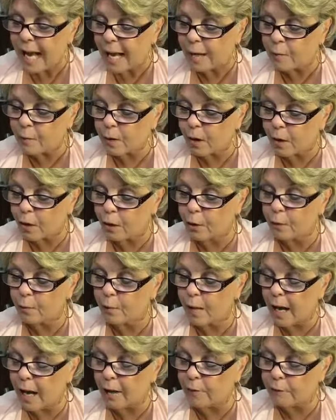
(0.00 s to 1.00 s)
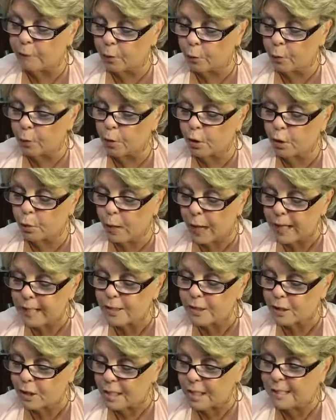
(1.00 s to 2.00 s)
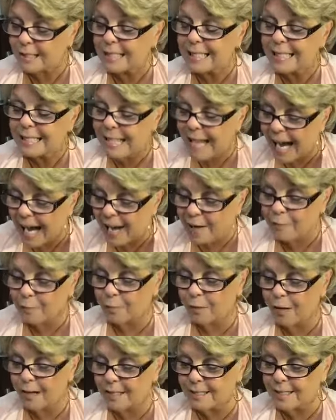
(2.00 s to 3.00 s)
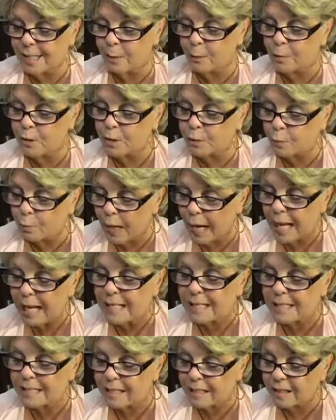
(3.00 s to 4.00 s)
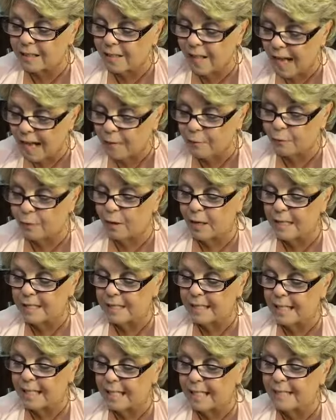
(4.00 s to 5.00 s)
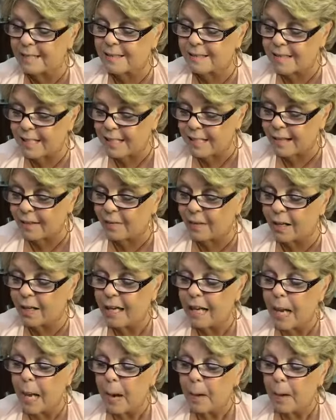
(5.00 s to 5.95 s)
and or uh, for Christ Jesus died for us and was raised to life for us, and he is sitting in the